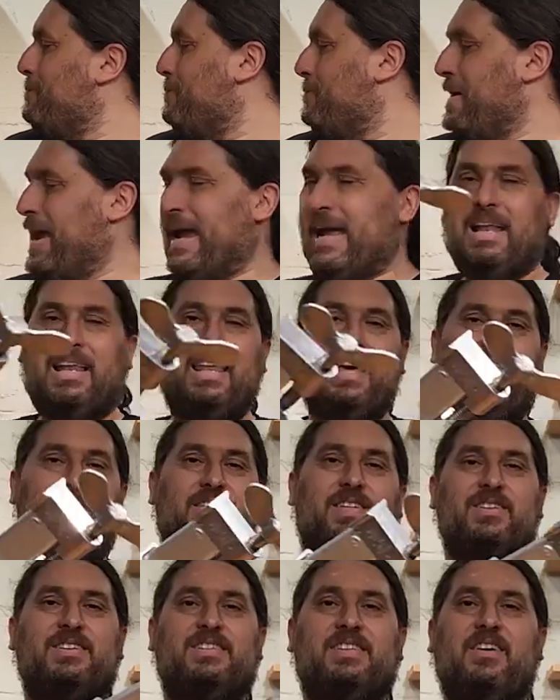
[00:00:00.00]
megalith
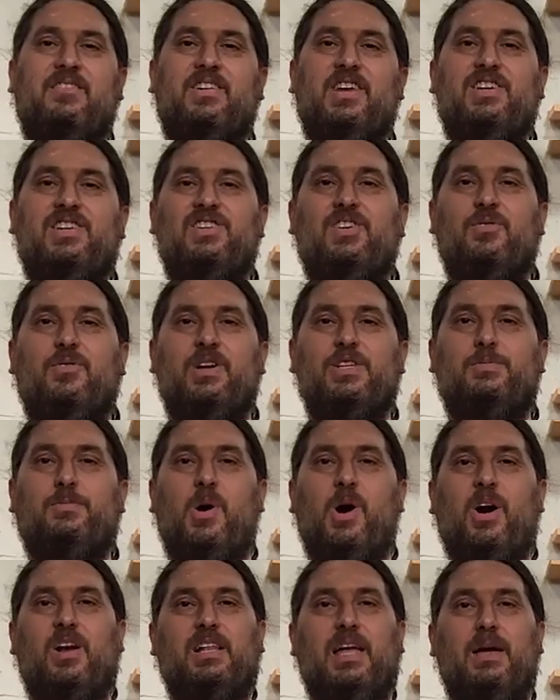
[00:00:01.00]
72-inch
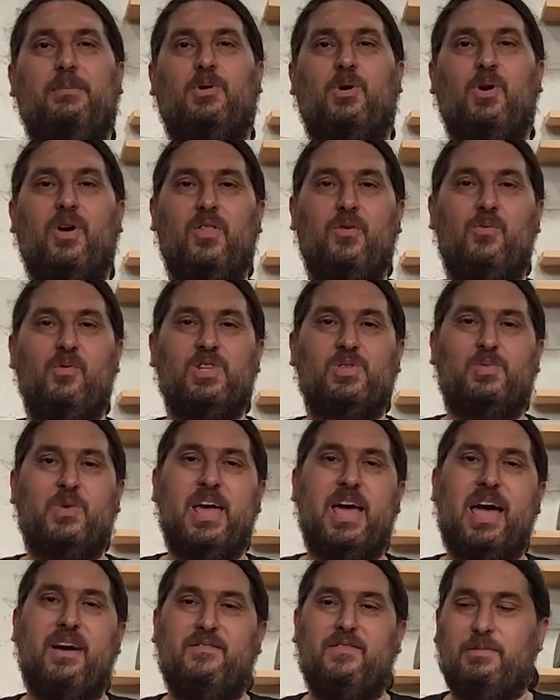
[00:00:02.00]
bar clamp or all the ones
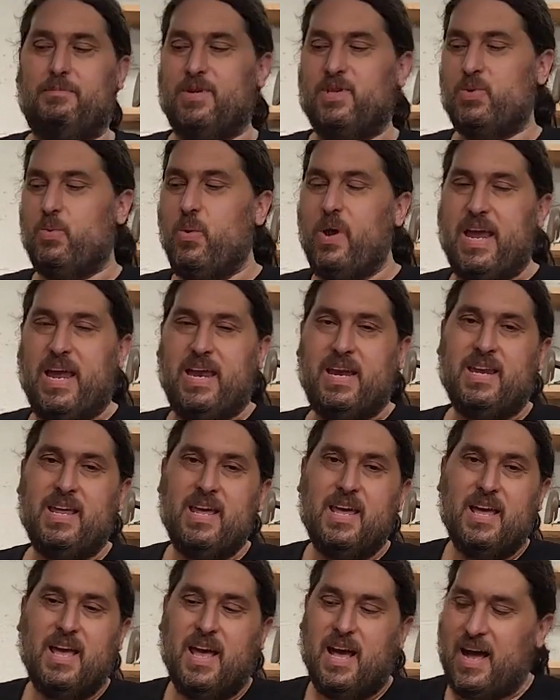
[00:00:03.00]
we have in between,
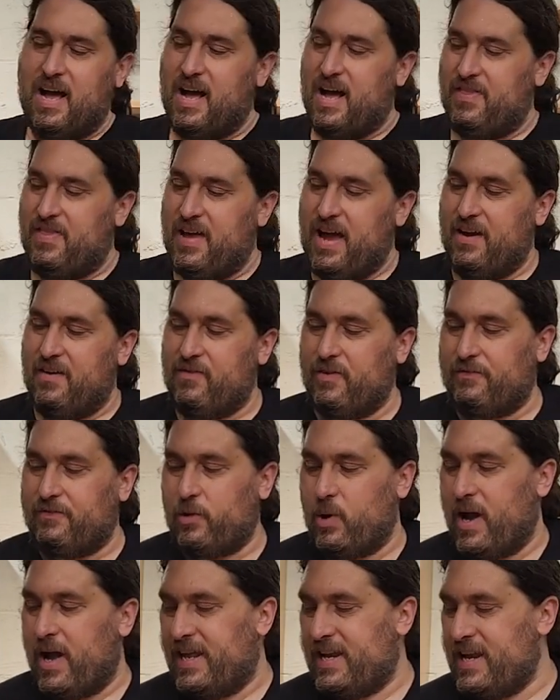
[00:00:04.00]
they have a
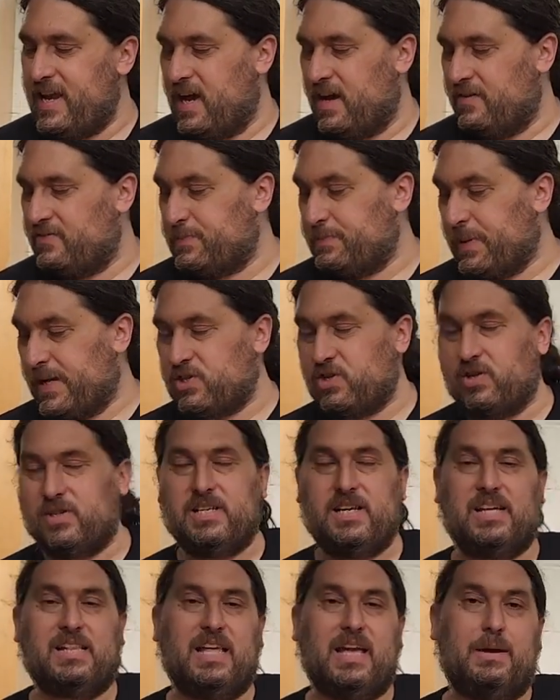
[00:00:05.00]
variety of
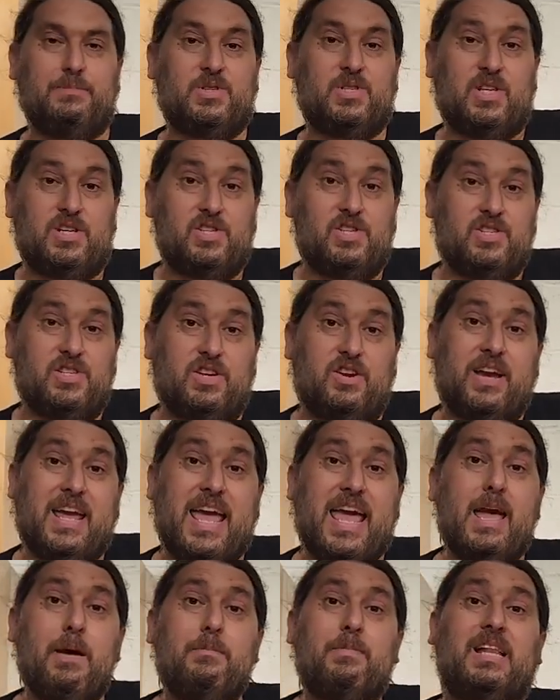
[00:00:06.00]
specialty clamps such as the
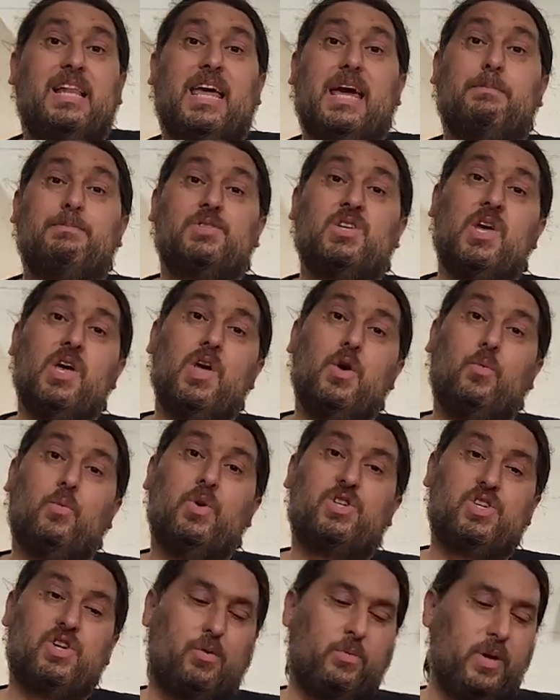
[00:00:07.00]
cam clamps,
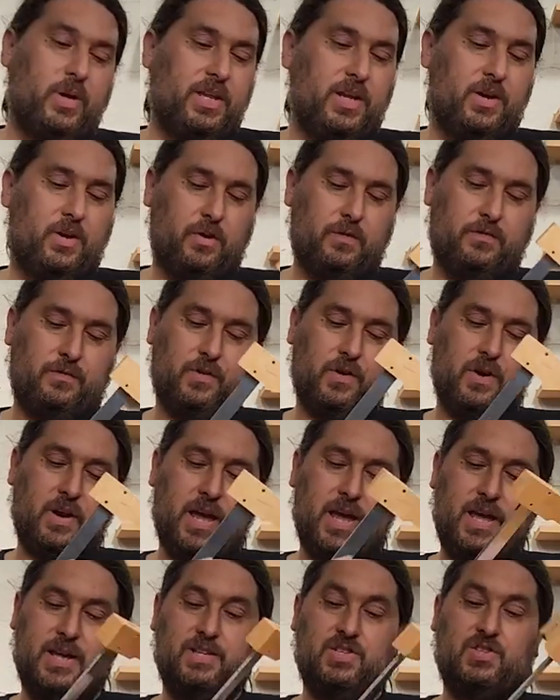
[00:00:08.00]
which are really good
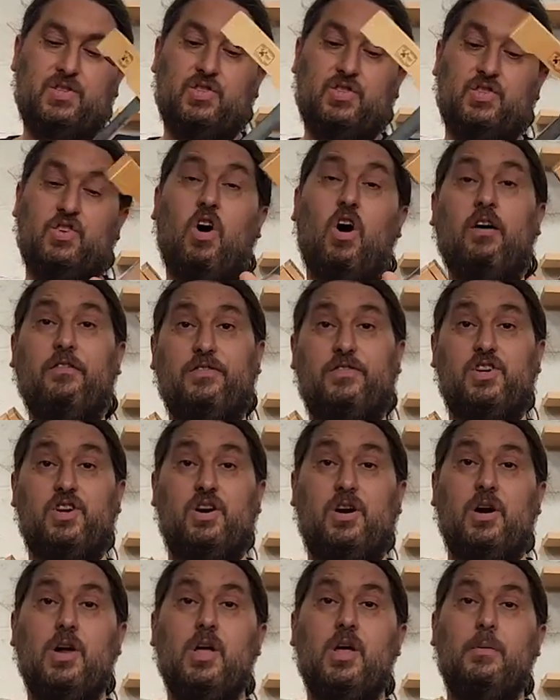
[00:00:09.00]
for a
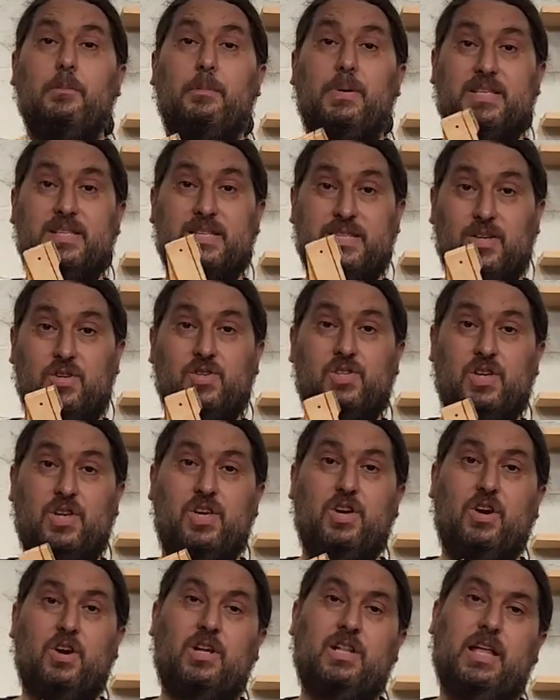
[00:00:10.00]
softer but still
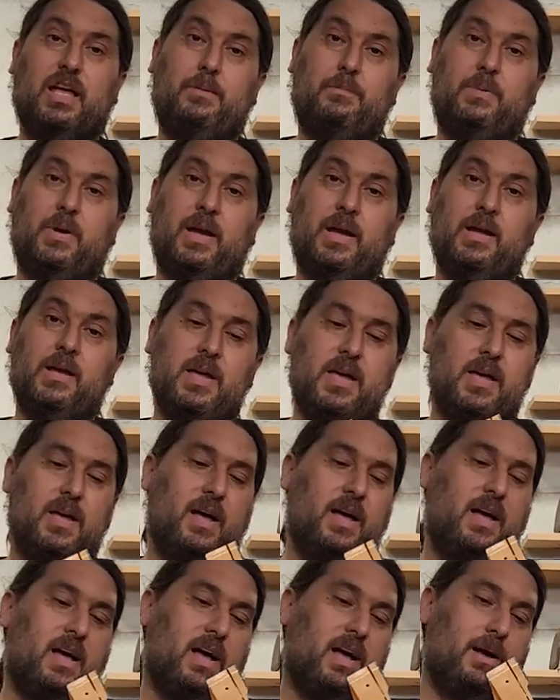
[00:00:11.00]
secure clamping.
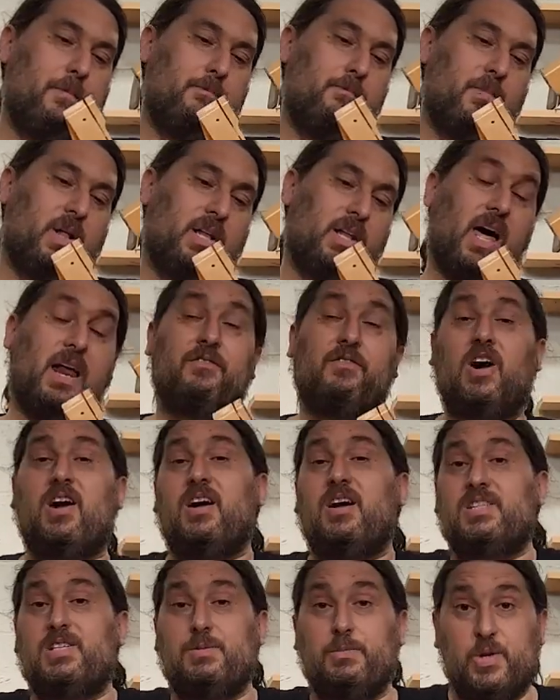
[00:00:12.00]
A lot of our
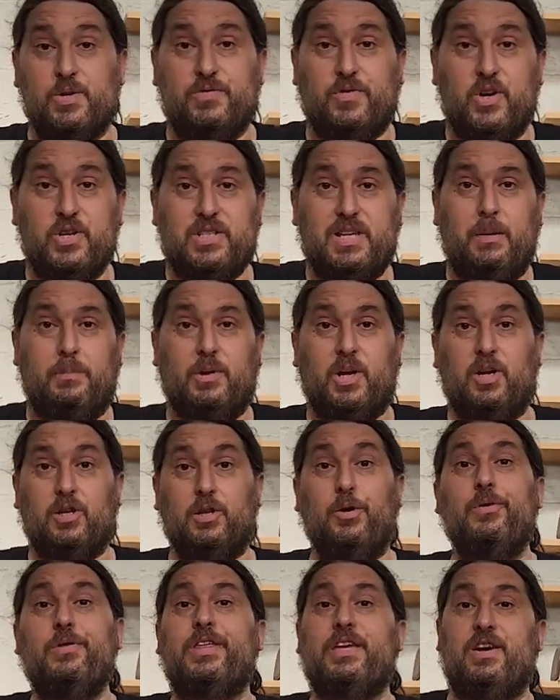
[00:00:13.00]
customers, for example, are
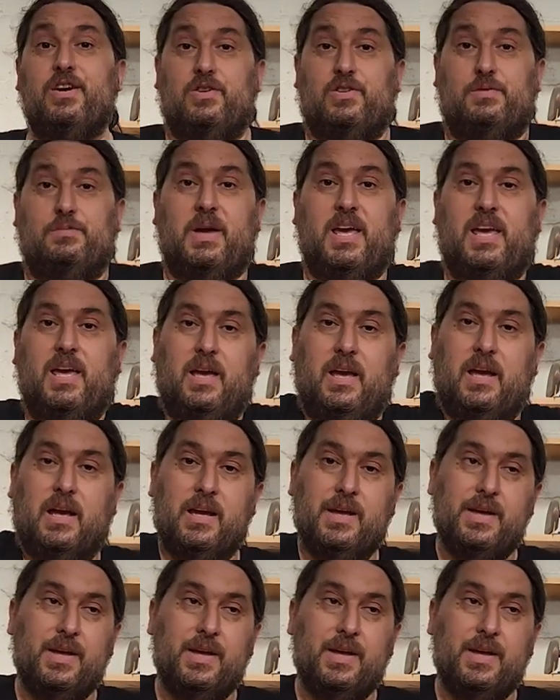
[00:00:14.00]
luthiers making